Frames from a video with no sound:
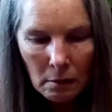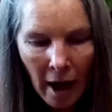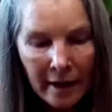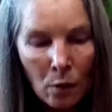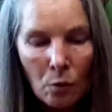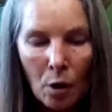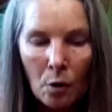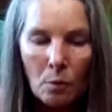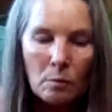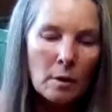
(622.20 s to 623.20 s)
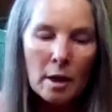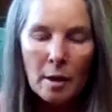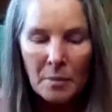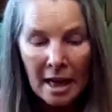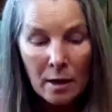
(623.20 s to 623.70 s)
I don't know.
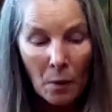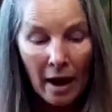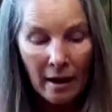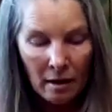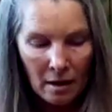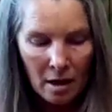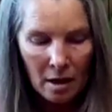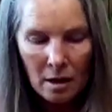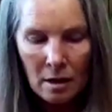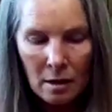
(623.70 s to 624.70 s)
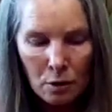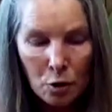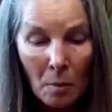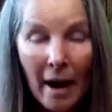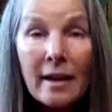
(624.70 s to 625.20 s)
But anyway,
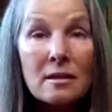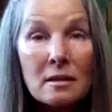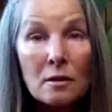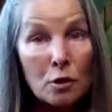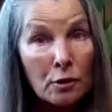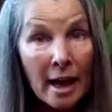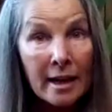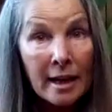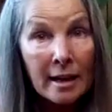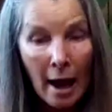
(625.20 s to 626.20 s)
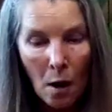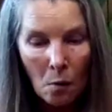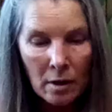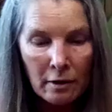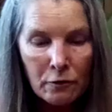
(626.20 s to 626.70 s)
you might. You're getting it
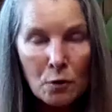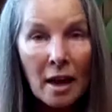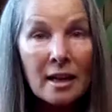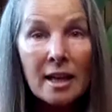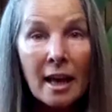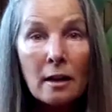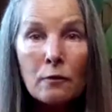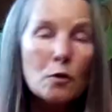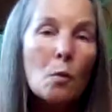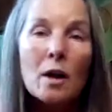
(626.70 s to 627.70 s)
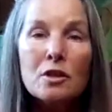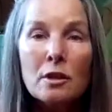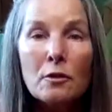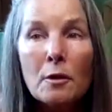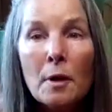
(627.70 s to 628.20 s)
now. If you get it again, if you watch
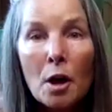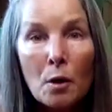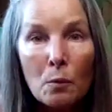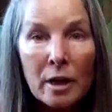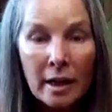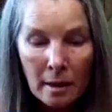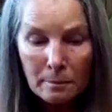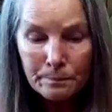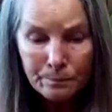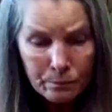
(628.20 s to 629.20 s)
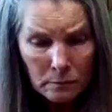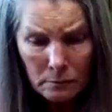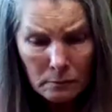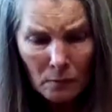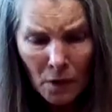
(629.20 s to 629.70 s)
another reading,
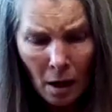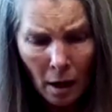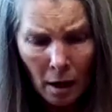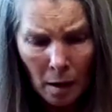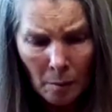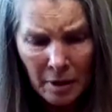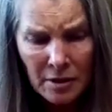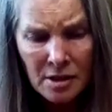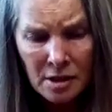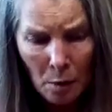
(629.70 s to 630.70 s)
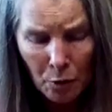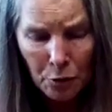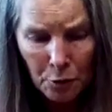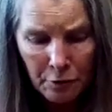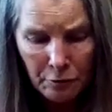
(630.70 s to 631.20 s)
it's number
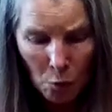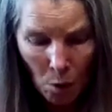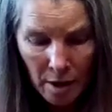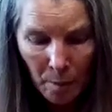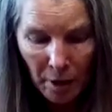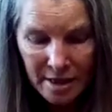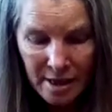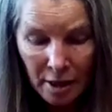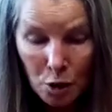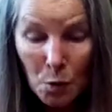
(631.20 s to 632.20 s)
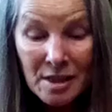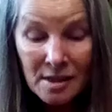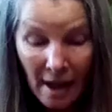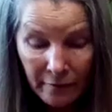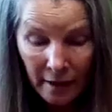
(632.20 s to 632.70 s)
34. That breaks down into a
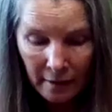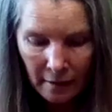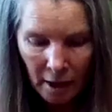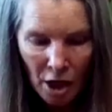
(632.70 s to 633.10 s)
7.